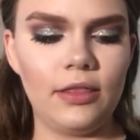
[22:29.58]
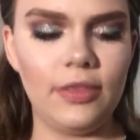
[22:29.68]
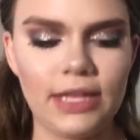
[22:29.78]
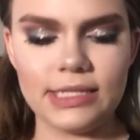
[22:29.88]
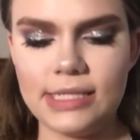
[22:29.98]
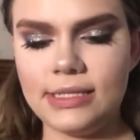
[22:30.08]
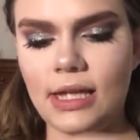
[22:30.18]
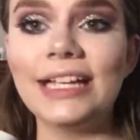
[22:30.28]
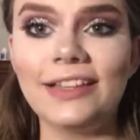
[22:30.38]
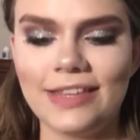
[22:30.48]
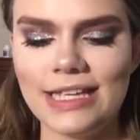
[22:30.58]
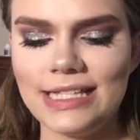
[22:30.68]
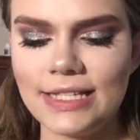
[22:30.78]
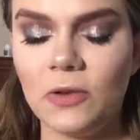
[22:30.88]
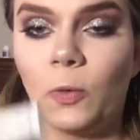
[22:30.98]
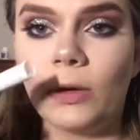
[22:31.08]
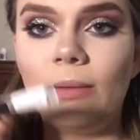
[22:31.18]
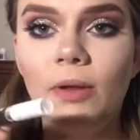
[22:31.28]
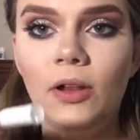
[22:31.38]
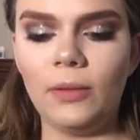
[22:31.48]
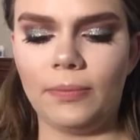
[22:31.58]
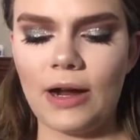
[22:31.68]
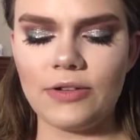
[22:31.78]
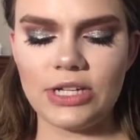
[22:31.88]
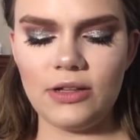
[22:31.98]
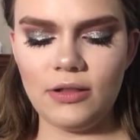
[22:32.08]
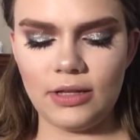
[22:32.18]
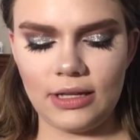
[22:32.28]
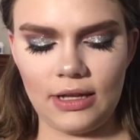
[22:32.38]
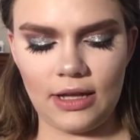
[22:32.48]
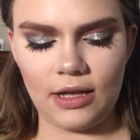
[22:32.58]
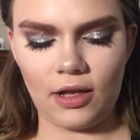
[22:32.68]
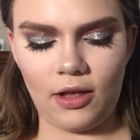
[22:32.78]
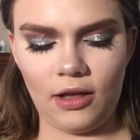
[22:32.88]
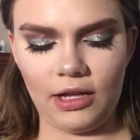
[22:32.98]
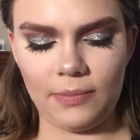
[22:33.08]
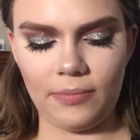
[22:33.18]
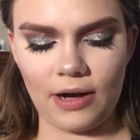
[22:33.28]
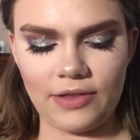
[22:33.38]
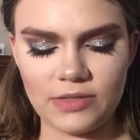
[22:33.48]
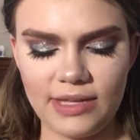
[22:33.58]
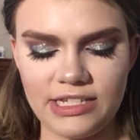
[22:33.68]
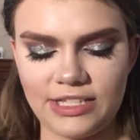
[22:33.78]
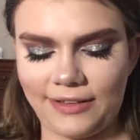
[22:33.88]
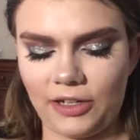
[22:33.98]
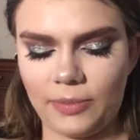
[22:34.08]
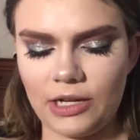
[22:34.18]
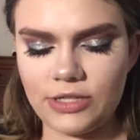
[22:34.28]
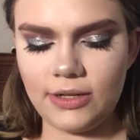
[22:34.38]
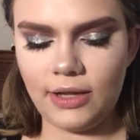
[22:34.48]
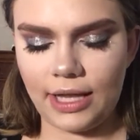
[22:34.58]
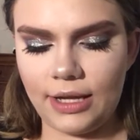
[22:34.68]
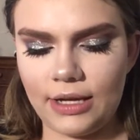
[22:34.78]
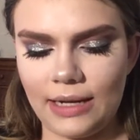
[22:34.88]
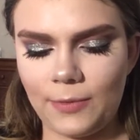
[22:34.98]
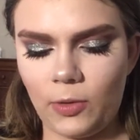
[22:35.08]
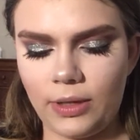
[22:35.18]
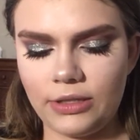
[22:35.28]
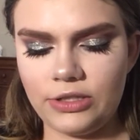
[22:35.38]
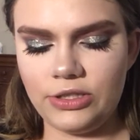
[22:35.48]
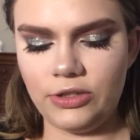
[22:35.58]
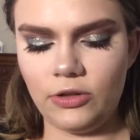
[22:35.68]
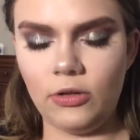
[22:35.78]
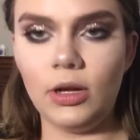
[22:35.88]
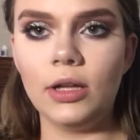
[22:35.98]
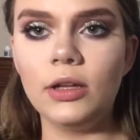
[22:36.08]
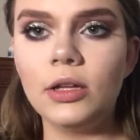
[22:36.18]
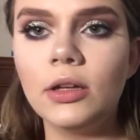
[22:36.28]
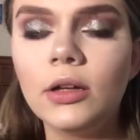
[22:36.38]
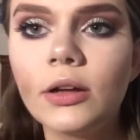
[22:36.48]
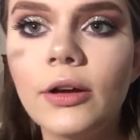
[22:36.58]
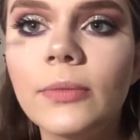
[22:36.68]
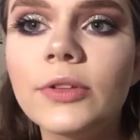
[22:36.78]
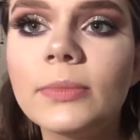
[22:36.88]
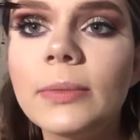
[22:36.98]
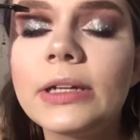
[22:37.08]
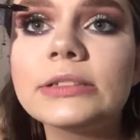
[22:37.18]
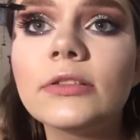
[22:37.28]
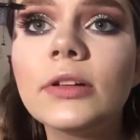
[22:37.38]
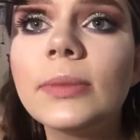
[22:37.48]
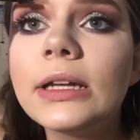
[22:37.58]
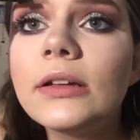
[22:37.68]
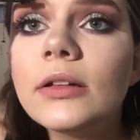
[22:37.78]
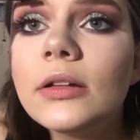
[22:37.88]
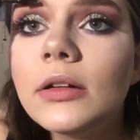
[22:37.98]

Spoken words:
this Rimmel brow gel called Brow This Way. It's just a clear brow gel, and I'm going to comb through my brows a little bit.